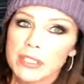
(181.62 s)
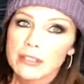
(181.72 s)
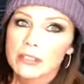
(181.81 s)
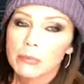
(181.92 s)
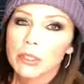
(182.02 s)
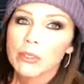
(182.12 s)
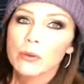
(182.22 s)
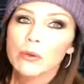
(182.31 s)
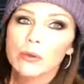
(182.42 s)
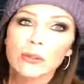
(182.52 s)
Dusty
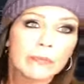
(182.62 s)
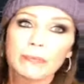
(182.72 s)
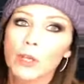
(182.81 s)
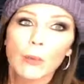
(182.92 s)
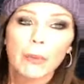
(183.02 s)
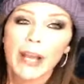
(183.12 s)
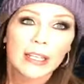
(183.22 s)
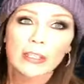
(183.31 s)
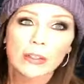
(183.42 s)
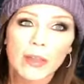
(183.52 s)
Blue. Nope, I
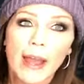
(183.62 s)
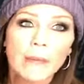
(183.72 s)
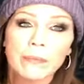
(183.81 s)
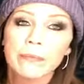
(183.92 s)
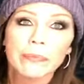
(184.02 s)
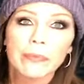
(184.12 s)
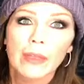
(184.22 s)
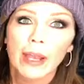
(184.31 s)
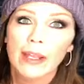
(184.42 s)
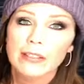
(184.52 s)
didn't do that.
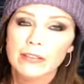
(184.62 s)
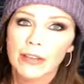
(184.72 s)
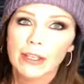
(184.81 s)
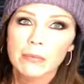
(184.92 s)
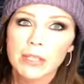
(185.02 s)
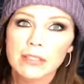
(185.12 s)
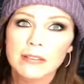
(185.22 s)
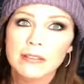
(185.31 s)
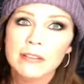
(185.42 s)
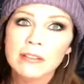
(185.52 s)
I got Savannah
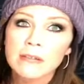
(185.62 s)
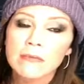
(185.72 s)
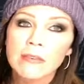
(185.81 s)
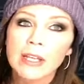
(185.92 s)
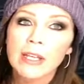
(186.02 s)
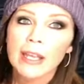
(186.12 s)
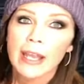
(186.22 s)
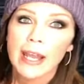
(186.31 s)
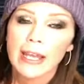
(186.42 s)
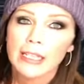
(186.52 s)
Mist.
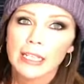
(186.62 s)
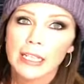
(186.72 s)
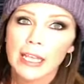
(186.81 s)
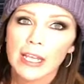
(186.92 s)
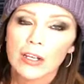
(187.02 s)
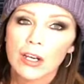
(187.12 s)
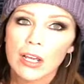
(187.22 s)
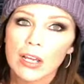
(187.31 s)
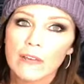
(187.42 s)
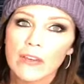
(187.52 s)
I did
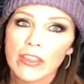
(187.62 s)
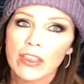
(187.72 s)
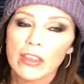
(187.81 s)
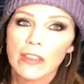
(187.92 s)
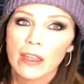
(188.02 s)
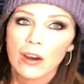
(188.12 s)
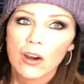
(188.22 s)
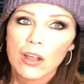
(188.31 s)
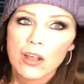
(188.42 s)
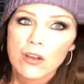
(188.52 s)
a thin
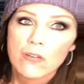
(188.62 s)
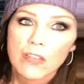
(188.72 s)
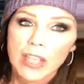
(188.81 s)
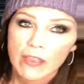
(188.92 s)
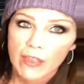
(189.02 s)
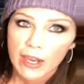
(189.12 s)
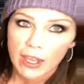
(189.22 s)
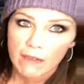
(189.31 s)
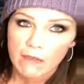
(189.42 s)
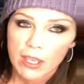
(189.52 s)
layer of In the
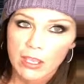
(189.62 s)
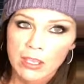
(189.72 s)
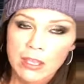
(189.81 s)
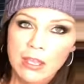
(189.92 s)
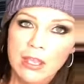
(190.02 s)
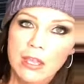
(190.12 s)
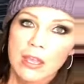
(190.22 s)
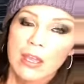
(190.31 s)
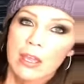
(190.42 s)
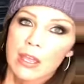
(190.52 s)
Navy.
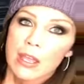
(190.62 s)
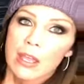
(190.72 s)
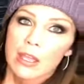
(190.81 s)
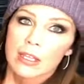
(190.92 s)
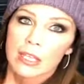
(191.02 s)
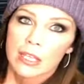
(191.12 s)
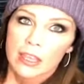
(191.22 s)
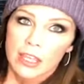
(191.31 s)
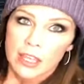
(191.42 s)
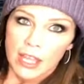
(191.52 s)
I did a
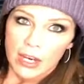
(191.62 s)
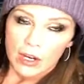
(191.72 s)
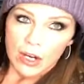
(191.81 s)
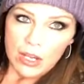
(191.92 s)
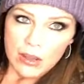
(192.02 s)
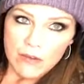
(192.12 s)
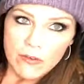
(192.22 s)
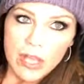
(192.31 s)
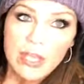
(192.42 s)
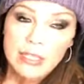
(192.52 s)
thin layer
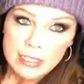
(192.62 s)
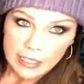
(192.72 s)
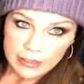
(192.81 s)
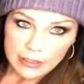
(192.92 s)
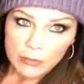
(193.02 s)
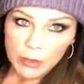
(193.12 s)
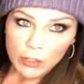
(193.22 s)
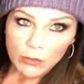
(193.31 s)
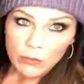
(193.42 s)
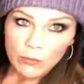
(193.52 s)
of Dusty
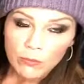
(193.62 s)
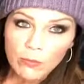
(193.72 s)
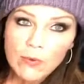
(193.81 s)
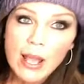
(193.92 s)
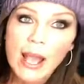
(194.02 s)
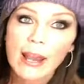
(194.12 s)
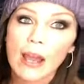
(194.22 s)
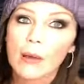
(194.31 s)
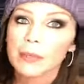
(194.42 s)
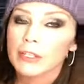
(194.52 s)
Blue, and
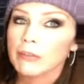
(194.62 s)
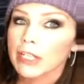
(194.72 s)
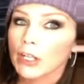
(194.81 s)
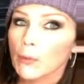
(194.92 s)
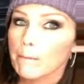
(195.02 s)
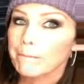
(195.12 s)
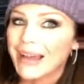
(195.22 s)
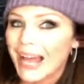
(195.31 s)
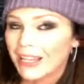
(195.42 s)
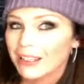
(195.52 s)
now I'm getting ready to go
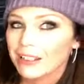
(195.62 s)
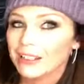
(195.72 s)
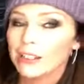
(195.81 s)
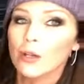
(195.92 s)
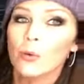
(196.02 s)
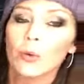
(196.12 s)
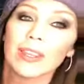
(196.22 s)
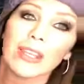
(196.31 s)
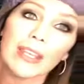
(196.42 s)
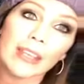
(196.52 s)
back in
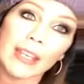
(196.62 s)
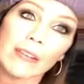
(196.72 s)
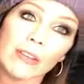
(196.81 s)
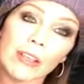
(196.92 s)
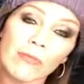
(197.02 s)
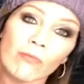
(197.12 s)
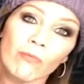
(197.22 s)
with In the Navy.